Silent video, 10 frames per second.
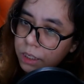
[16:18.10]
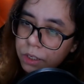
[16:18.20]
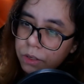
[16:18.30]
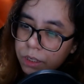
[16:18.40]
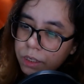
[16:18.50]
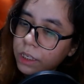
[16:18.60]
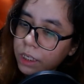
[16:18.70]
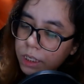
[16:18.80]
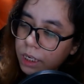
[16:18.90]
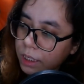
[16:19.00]
So she
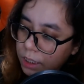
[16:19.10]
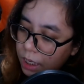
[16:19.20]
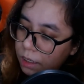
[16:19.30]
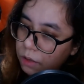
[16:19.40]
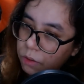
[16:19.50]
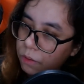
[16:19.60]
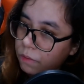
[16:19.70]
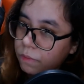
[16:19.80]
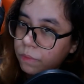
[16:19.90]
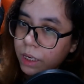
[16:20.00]
just kind of stayed
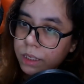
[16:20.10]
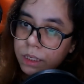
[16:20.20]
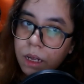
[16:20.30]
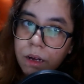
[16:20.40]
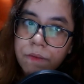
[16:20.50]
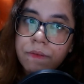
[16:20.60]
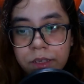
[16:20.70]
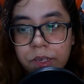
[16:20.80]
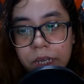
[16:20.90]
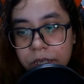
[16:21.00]
low by herself.
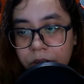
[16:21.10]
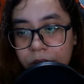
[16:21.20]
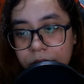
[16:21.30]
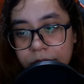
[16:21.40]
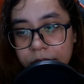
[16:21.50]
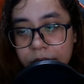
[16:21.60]
So next on the list is